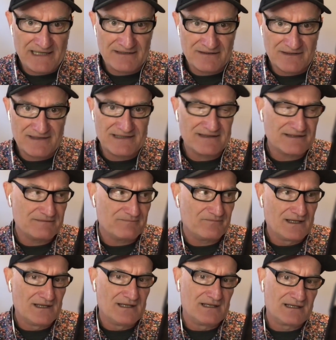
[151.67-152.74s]
And I think that
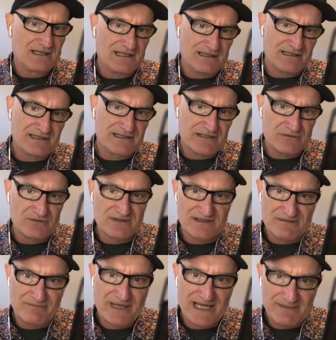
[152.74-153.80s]
killing children
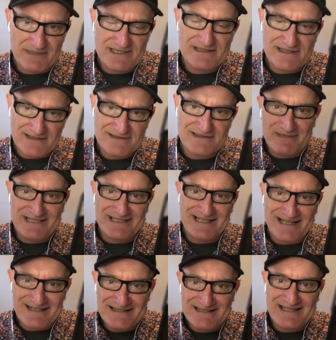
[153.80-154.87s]
and babies just
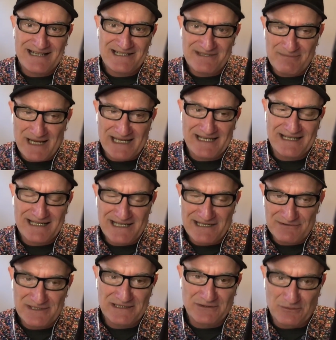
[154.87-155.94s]
does tend to make a
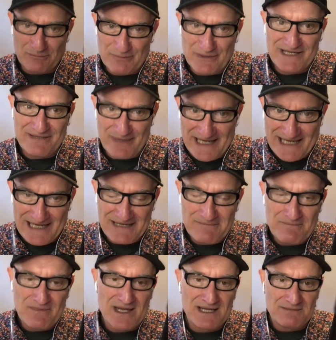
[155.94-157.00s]
country look pretty bad.
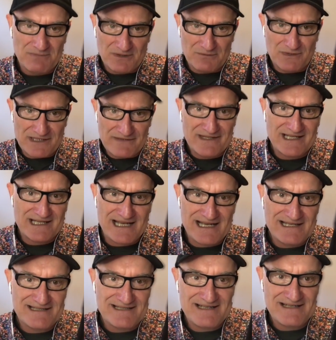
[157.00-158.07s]
But whatever the
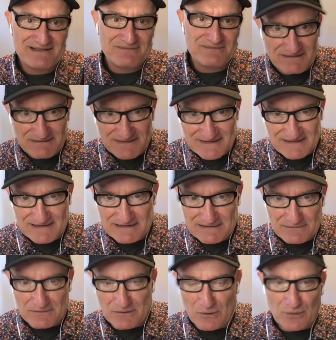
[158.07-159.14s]
case is, it
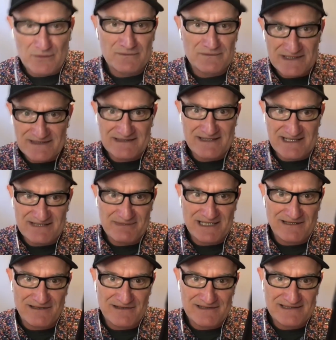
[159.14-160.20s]
all just needs to be
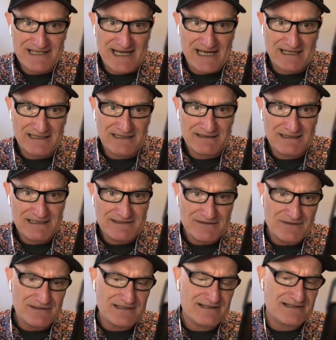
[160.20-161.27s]
closed down. And it's
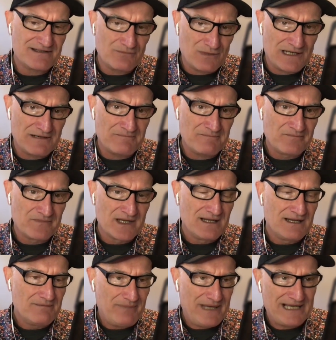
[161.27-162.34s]
not just the one
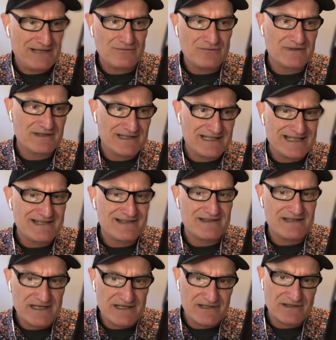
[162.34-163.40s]
panel that is
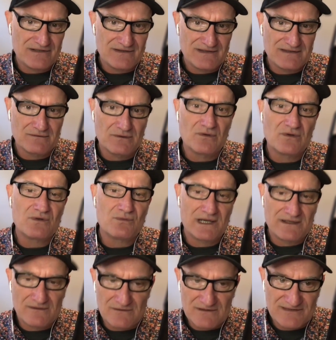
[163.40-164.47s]
the issue or the one
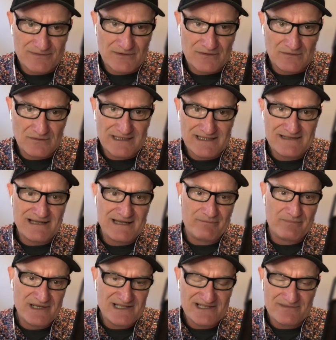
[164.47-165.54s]
hospital. It's that
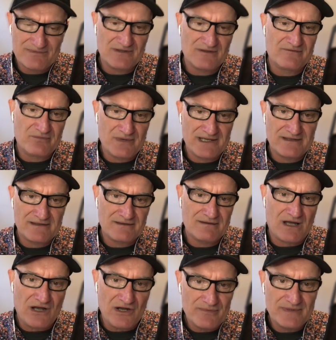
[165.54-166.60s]
principle of whether
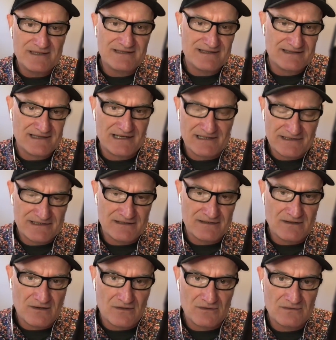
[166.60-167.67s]
open discussion
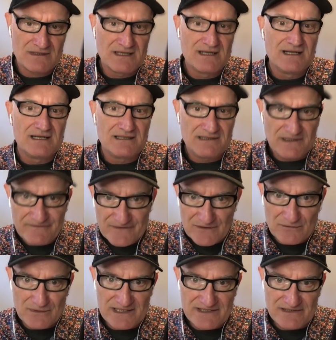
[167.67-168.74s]
on
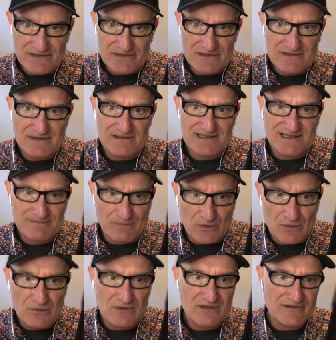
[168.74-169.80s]
difficult issues that a
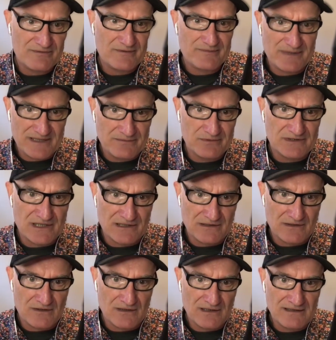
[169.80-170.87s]
small group of people don't
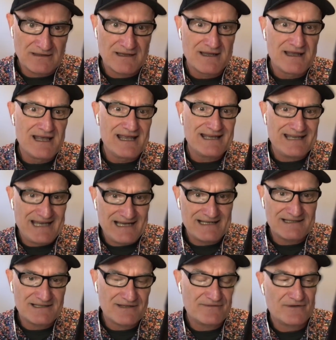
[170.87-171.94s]
like can
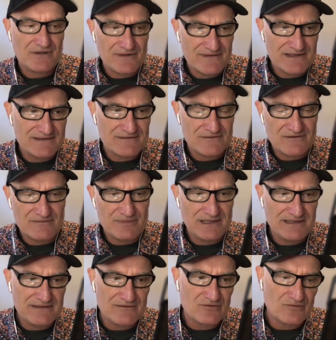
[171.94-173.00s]
survive this sort of
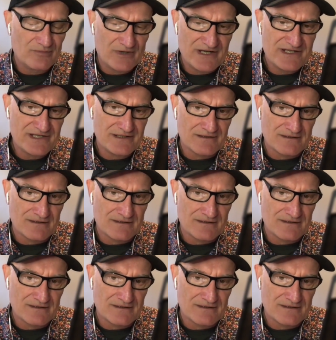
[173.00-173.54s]
political pressure.